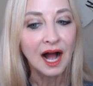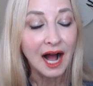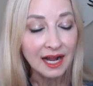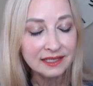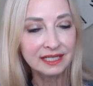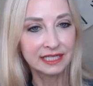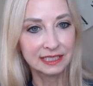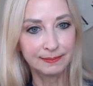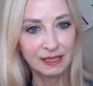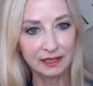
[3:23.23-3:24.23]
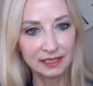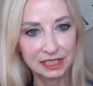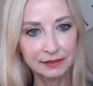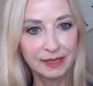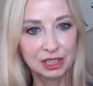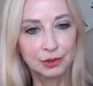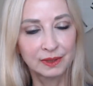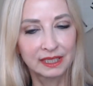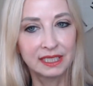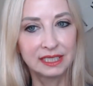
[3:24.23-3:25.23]
I think it's because dementia
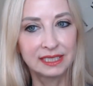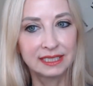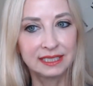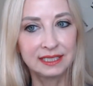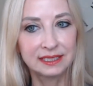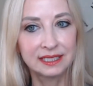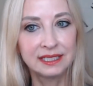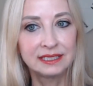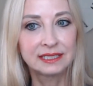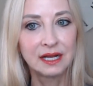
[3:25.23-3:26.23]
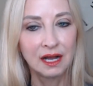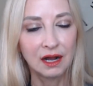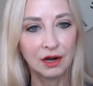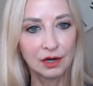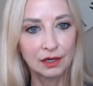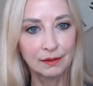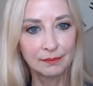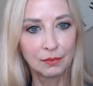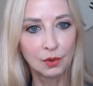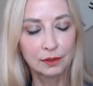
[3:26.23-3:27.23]
related diseases are
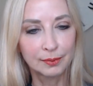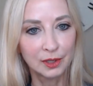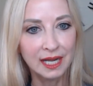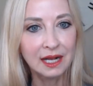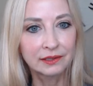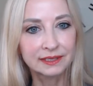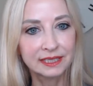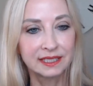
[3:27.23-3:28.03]
more pronounced.